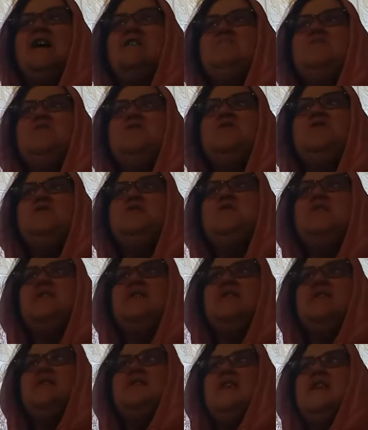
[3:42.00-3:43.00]
I'm so good
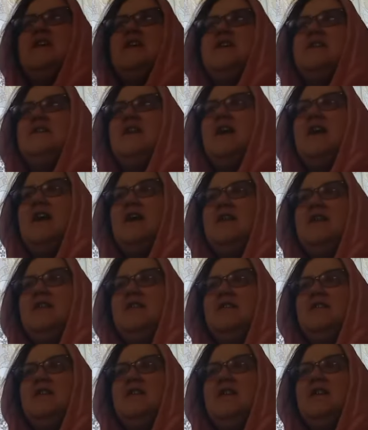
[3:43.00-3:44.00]
at lying, I
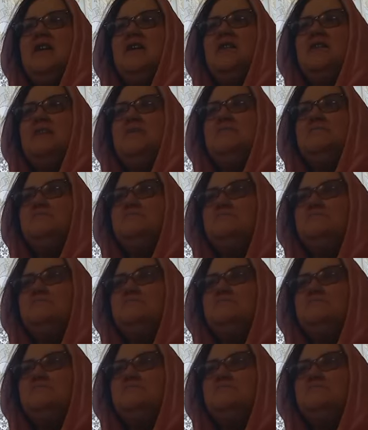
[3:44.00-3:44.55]
can, like...